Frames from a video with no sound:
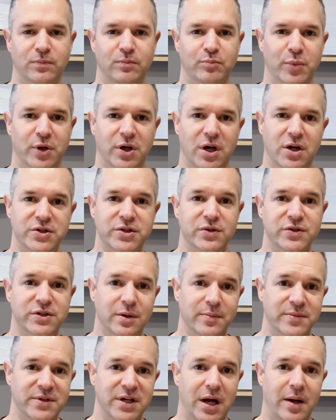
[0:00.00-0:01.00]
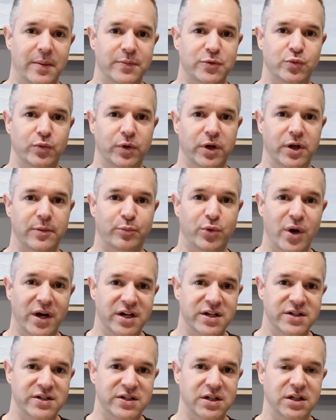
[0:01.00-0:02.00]
but also sometimes with
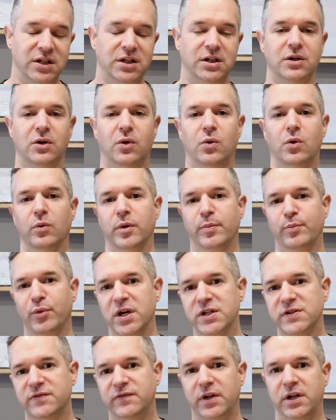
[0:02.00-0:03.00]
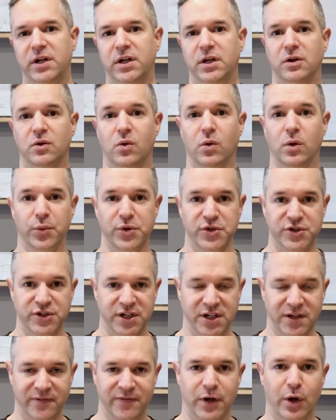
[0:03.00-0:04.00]
pregnancy or with breastfeeding or with
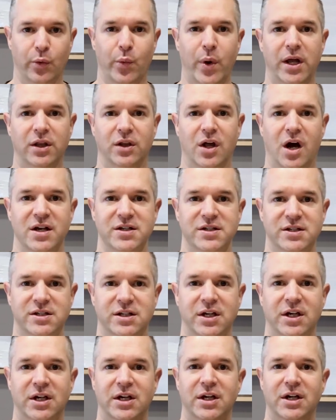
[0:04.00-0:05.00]
significant weight loss,